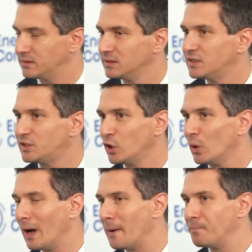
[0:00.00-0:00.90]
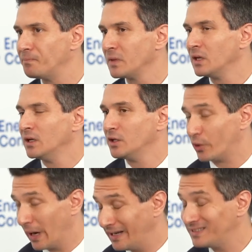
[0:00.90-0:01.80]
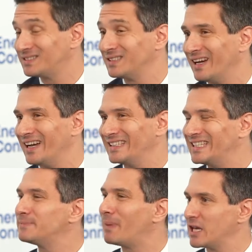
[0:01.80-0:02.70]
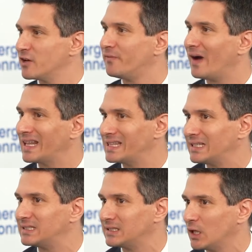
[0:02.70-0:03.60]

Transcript: So you're right. Despite the fact that